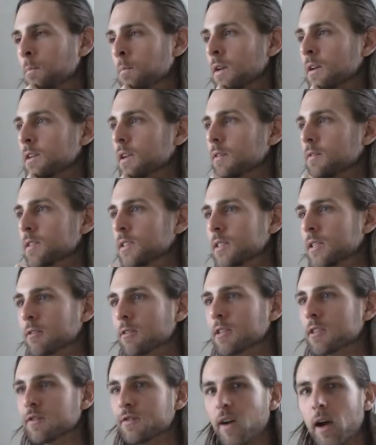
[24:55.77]
TV
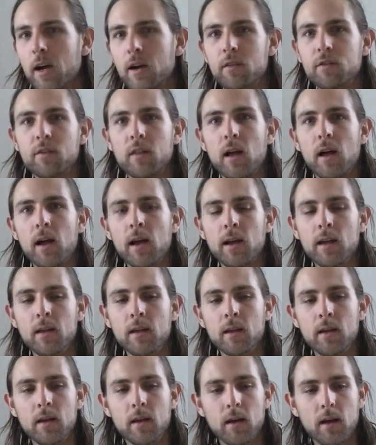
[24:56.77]
series Firefly,
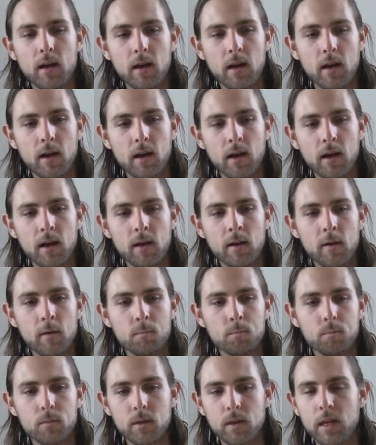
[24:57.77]
uh,
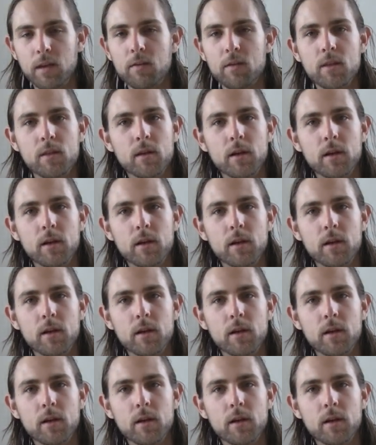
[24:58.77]
even the